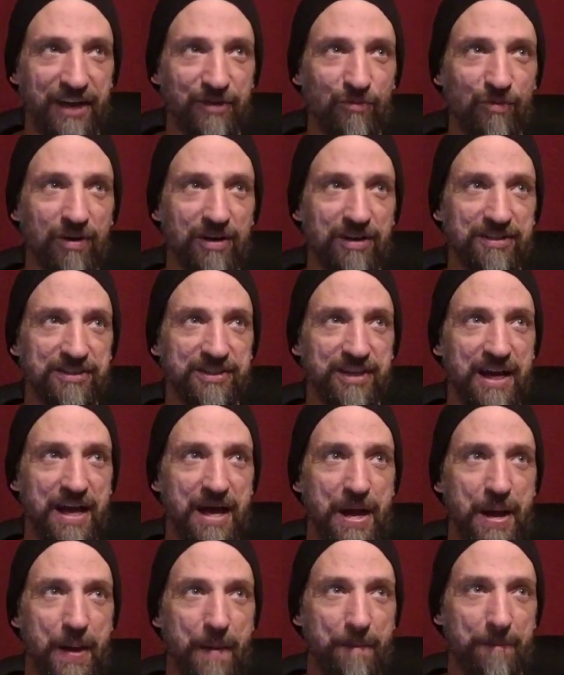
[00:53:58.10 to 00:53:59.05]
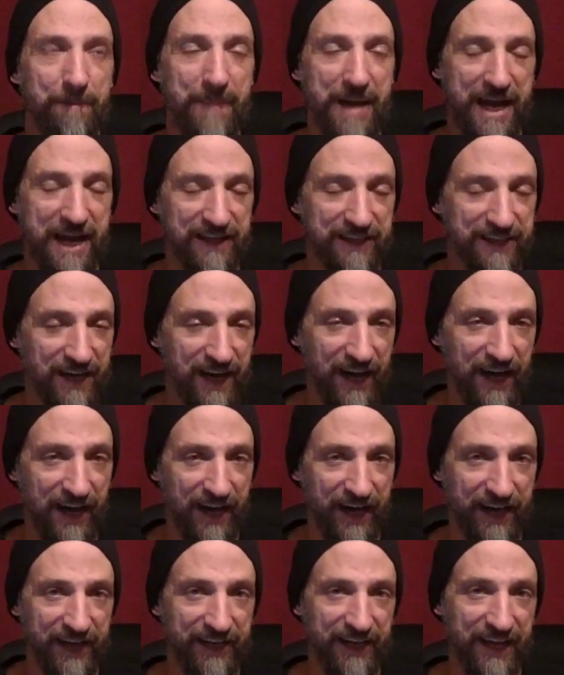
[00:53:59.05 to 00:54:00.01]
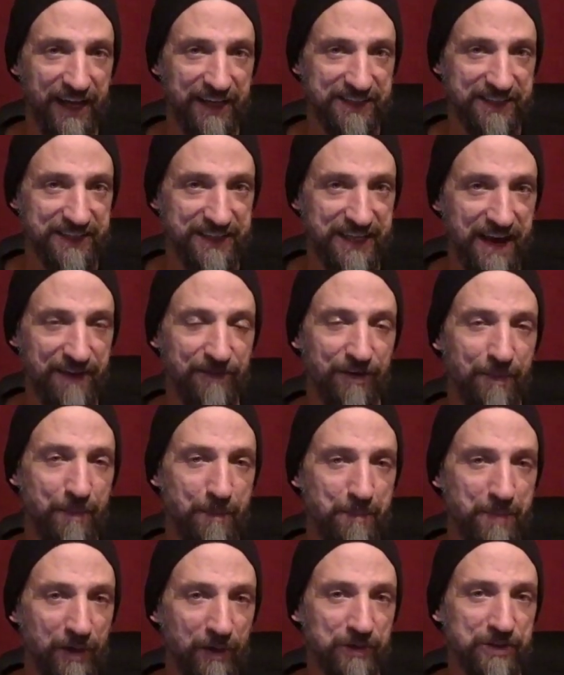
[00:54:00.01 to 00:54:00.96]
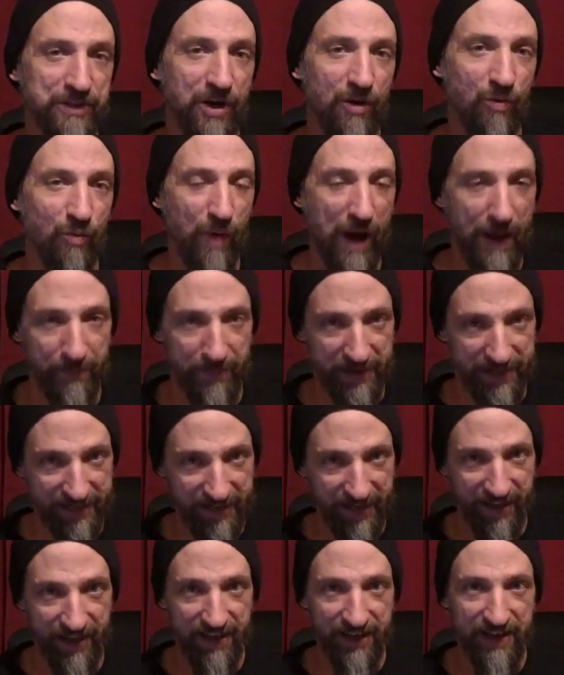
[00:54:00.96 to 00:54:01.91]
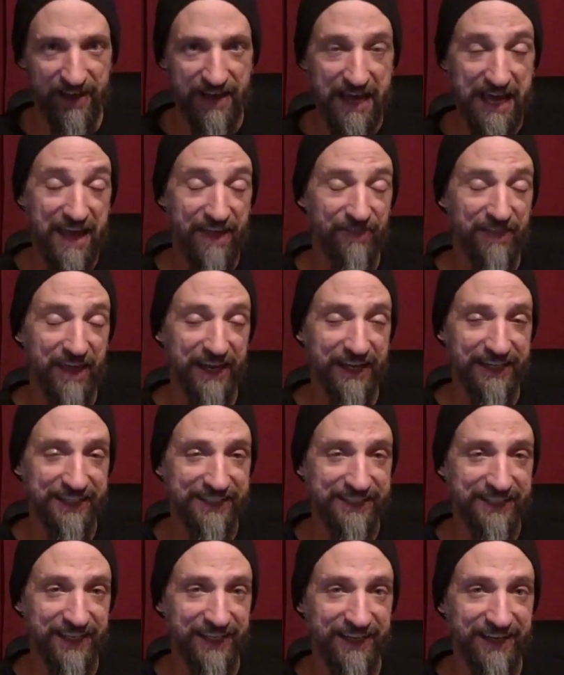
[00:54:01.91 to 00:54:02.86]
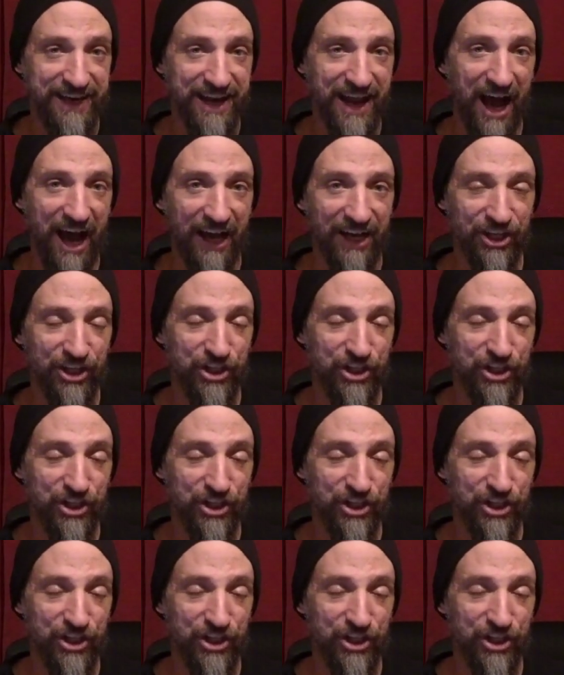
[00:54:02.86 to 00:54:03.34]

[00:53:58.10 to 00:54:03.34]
was, mankind has never built a weapon that it did not